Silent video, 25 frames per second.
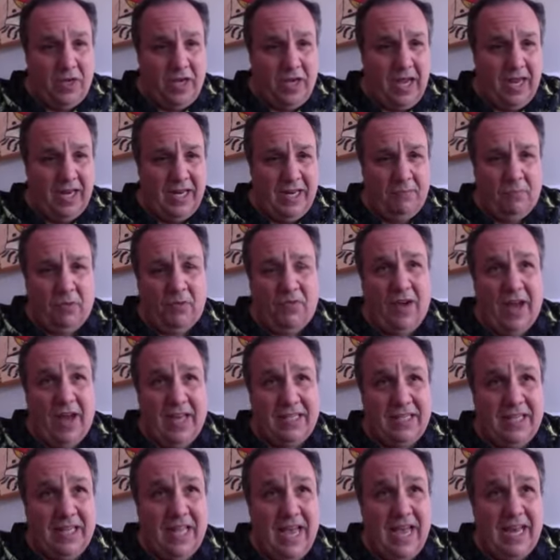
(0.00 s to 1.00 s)
can't
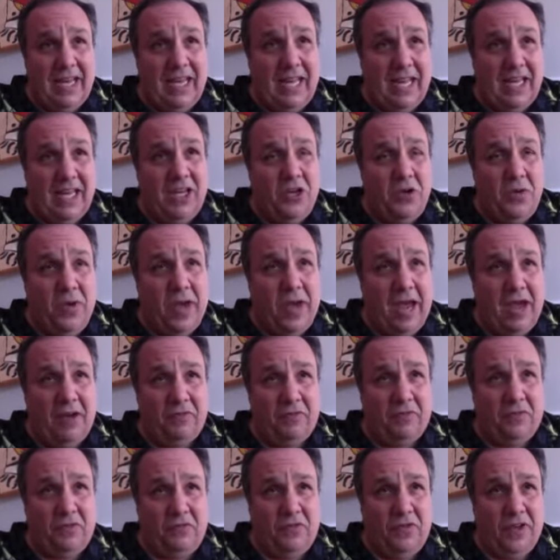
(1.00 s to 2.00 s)
improvise that. Like, you
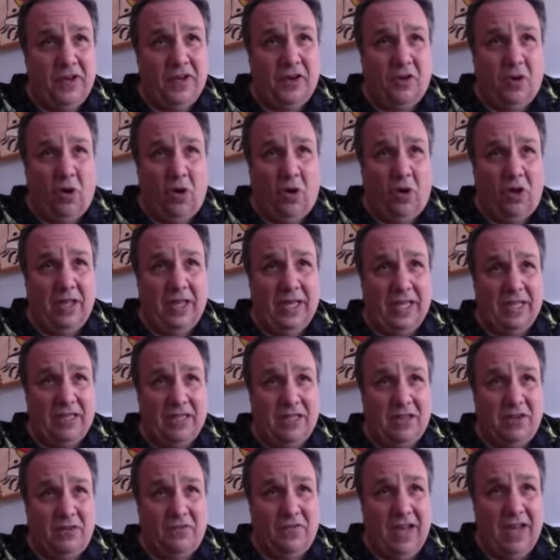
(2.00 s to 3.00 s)
have to figure all that
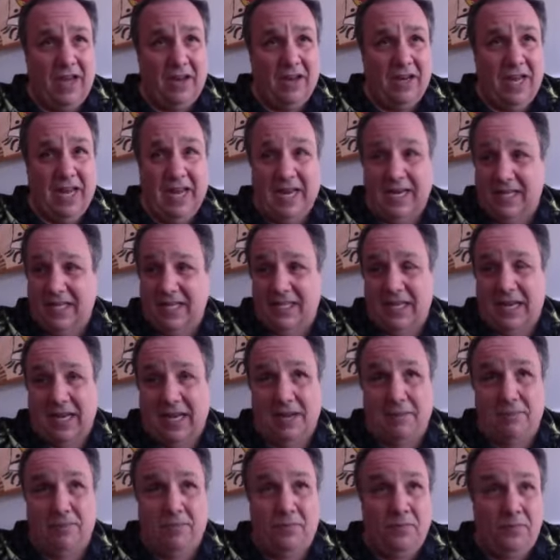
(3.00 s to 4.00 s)
stuff out ahead of
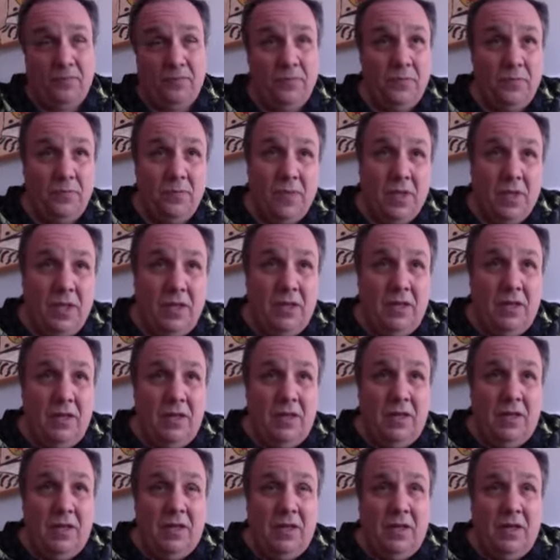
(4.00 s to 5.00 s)
time.
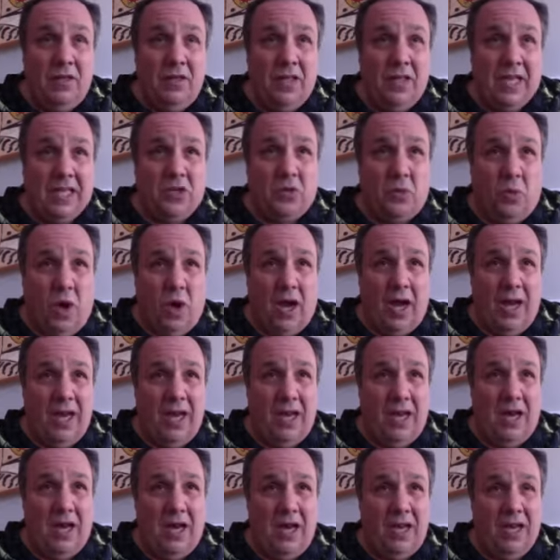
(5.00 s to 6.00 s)
That's
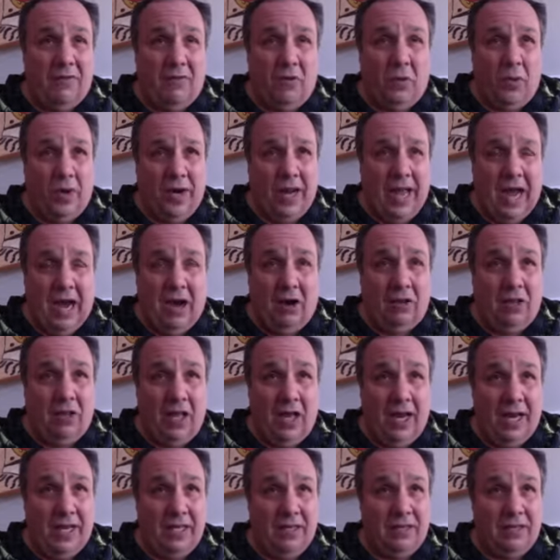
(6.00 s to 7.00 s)
why everyone
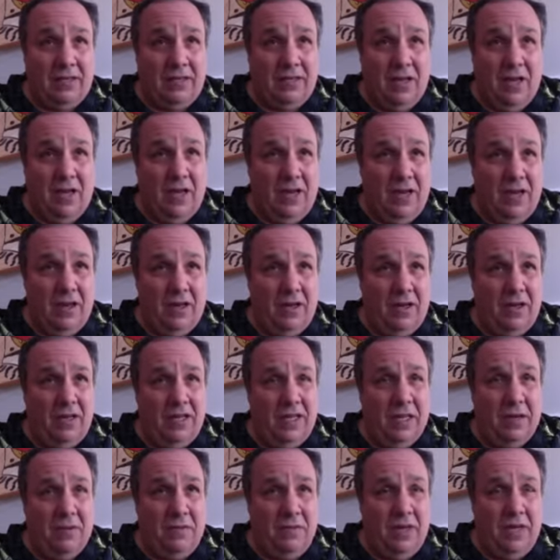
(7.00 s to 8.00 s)
outlines
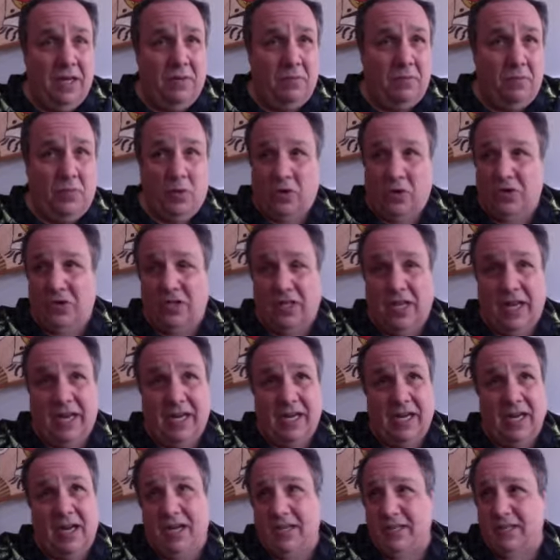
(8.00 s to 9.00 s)
in books
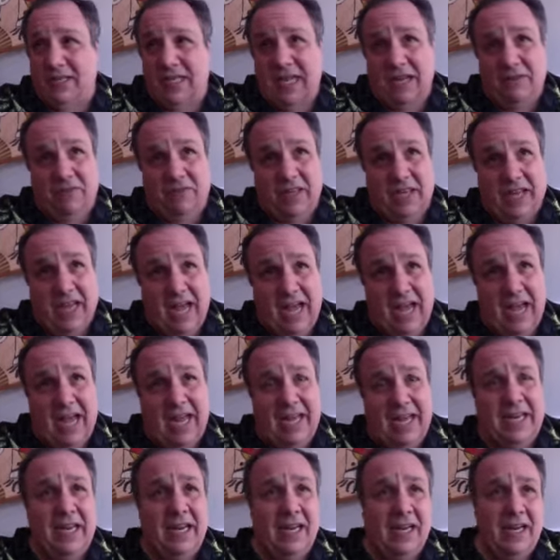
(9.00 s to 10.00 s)
like Save the
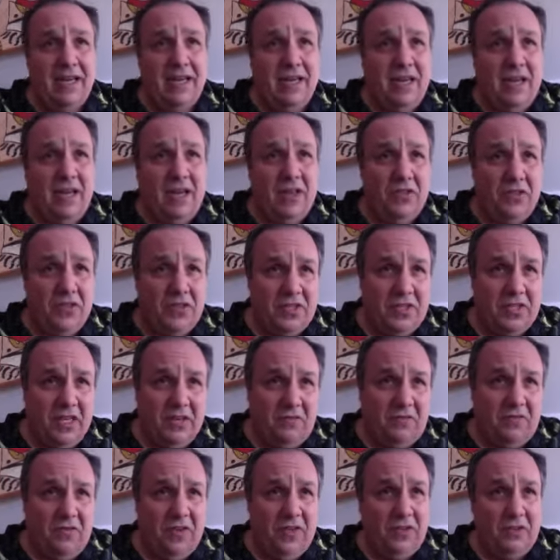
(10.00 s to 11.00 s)
Cat and the
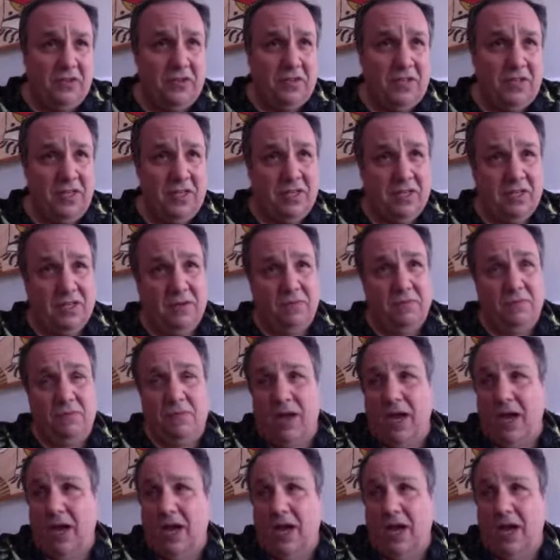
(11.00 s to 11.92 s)
Sid Field System,